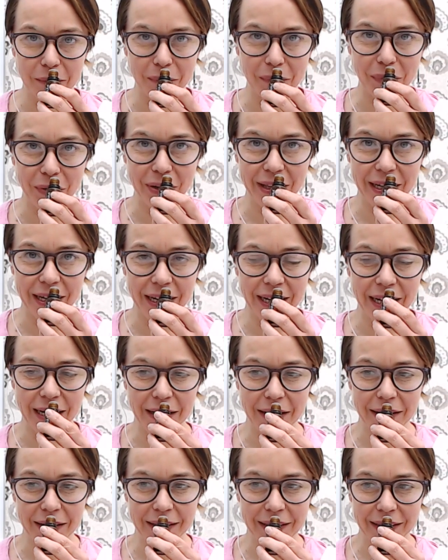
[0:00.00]
breathe it
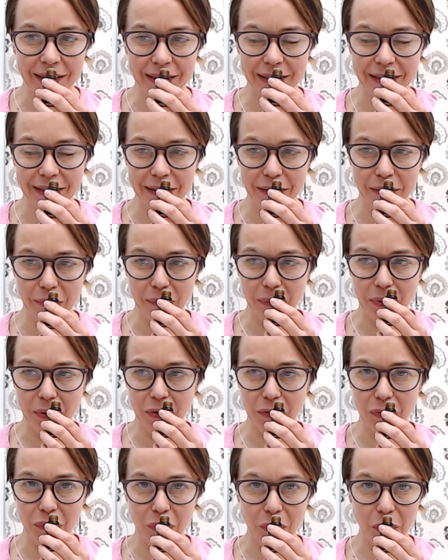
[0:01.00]
in.
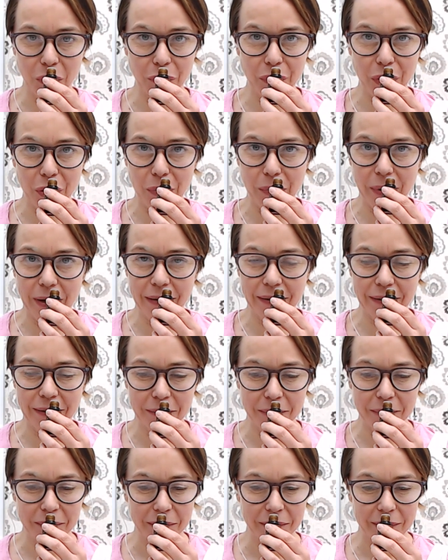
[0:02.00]
Beautiful aroma,
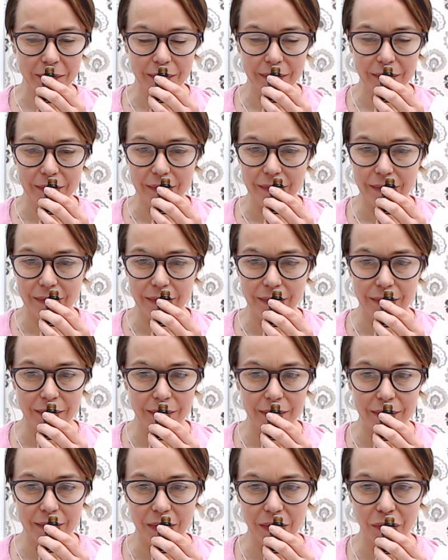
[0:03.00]

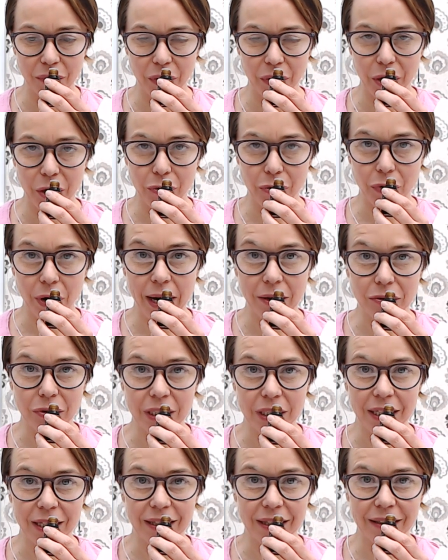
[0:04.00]
very
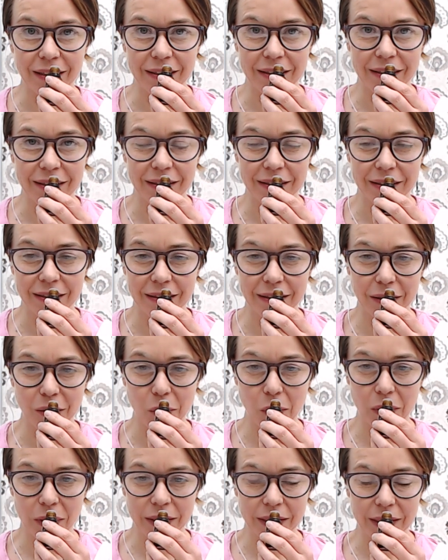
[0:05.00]
grounding
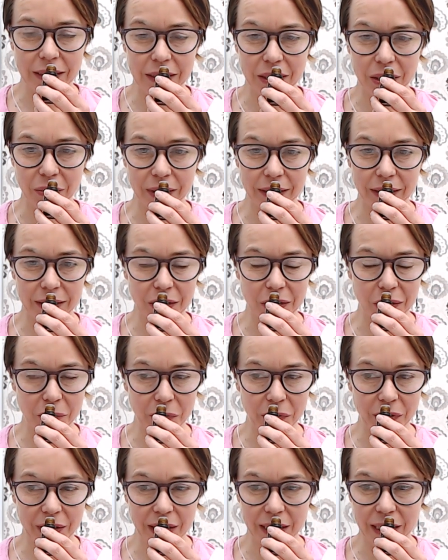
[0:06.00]
quality to it as you
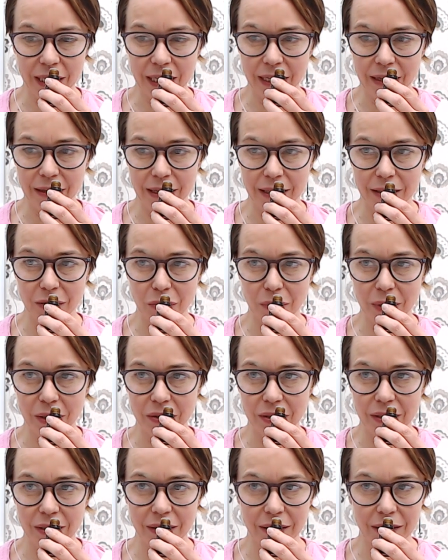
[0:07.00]
breathe it in. There's
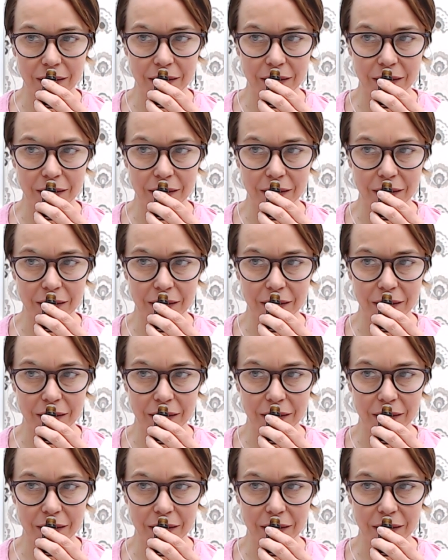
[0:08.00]
almost